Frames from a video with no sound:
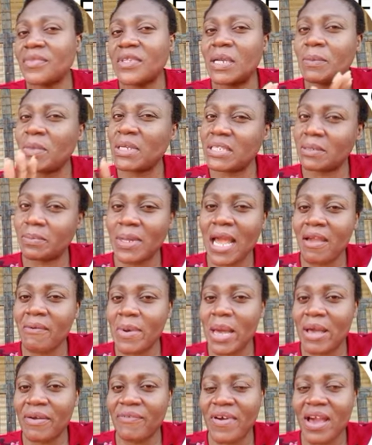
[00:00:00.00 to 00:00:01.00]
Multiply
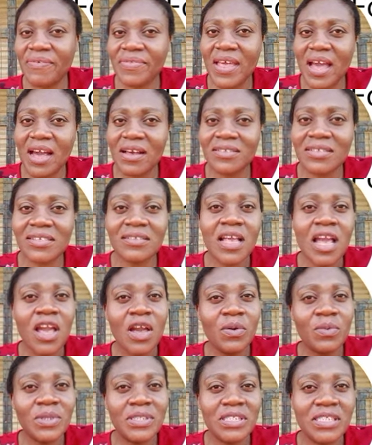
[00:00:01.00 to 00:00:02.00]
by 5,000,
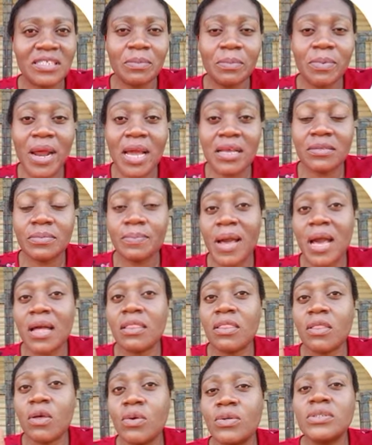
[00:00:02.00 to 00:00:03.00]
which is the price per
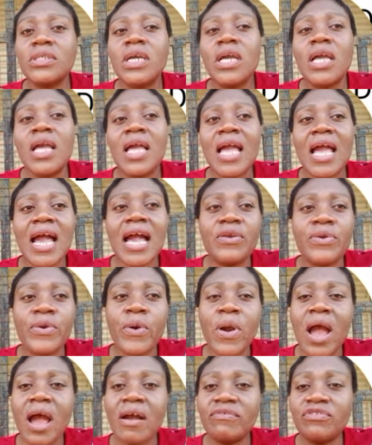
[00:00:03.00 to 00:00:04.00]
ton, and you'll
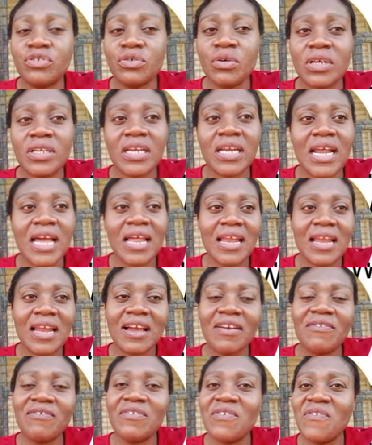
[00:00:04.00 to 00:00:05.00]
have
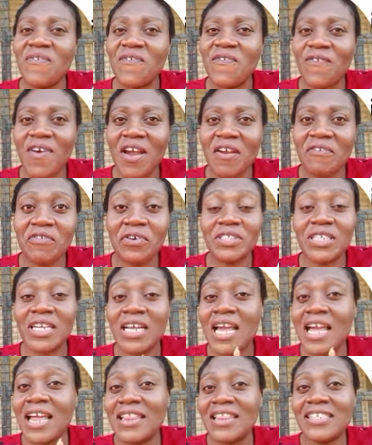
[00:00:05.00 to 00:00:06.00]
211,500.
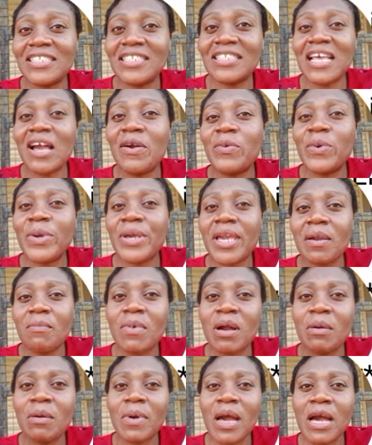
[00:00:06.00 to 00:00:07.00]
This is how we
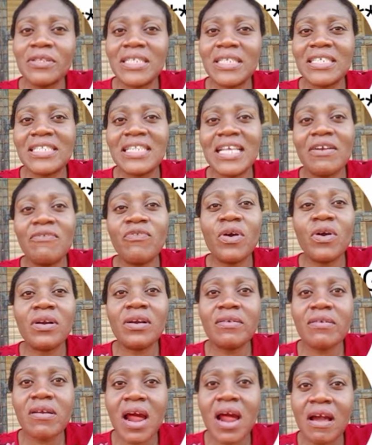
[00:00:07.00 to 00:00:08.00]
came about it. Then for
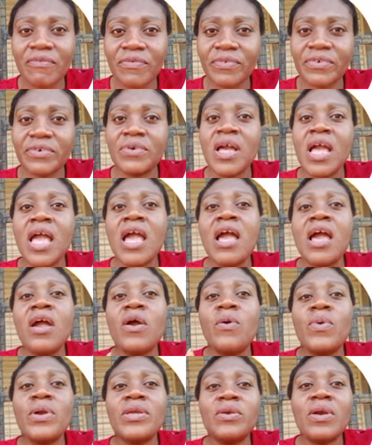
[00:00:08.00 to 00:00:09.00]
gravel,
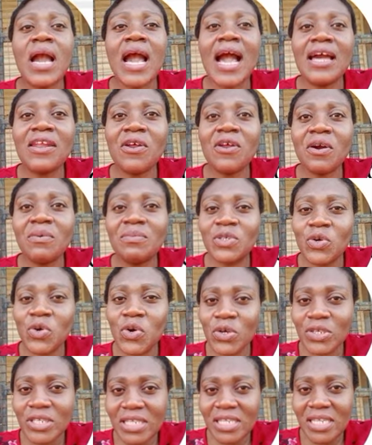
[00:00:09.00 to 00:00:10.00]
when you add up the
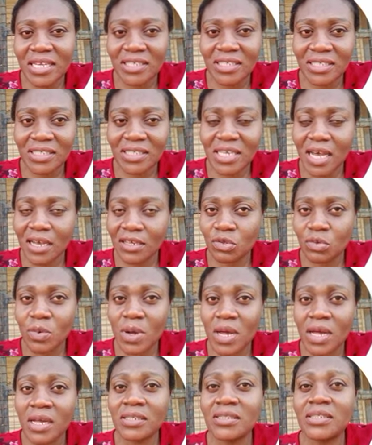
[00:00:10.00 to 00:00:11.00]
whole stages as
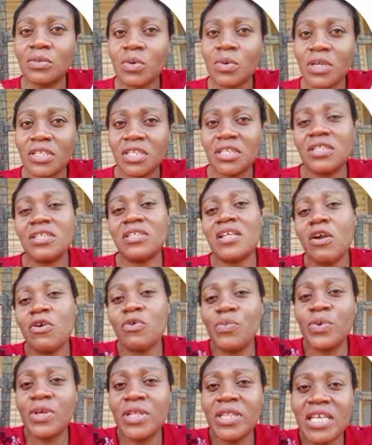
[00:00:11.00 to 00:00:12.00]
well, the quantity that
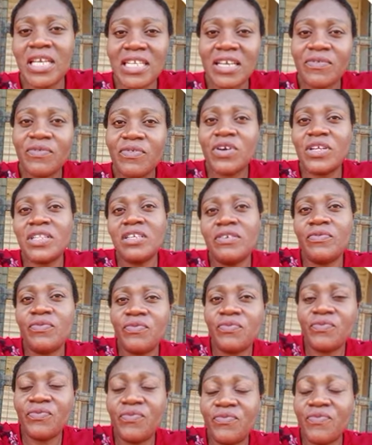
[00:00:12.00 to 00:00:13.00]
we'll be needing for the
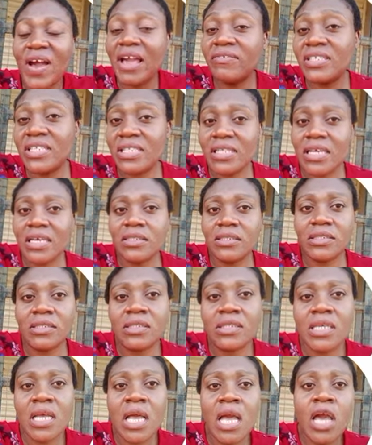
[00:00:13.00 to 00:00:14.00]
5
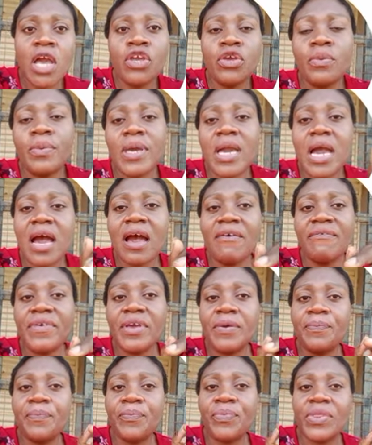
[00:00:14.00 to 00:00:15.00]
stages, you'll be
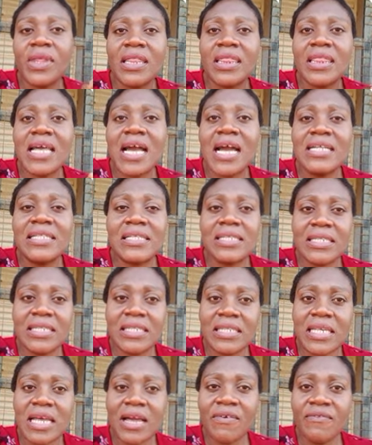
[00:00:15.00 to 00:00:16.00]
having
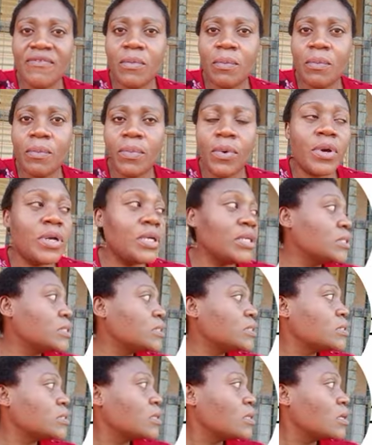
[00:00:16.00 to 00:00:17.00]

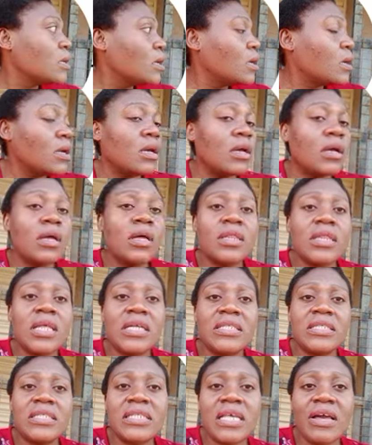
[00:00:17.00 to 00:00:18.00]

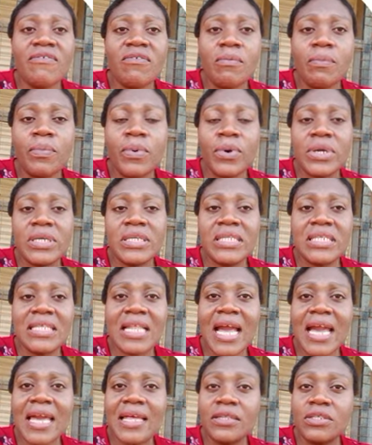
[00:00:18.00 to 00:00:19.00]

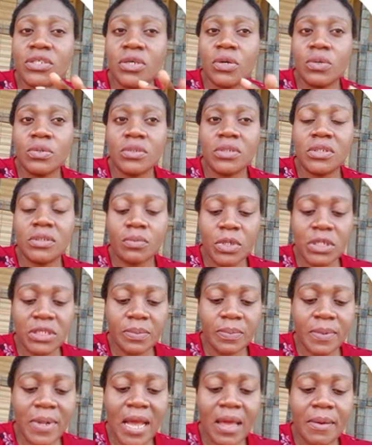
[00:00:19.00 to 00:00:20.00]
37.9 tons,
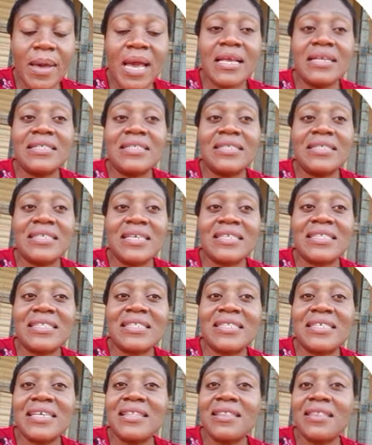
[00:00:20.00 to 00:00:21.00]
multiplied by
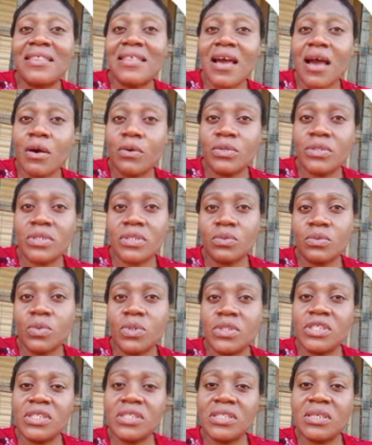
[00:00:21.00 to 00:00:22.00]
16,000,
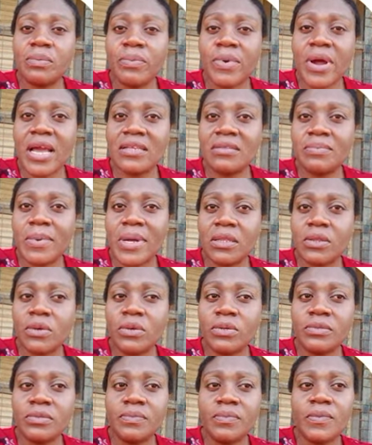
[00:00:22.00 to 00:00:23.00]
which is the price per
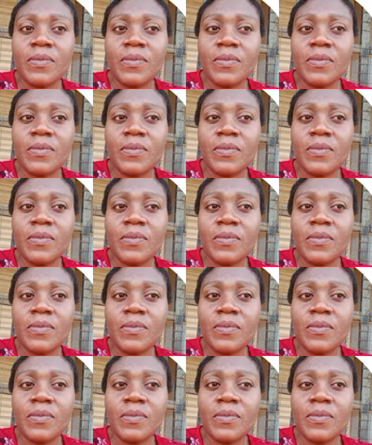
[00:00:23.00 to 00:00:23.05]
ton,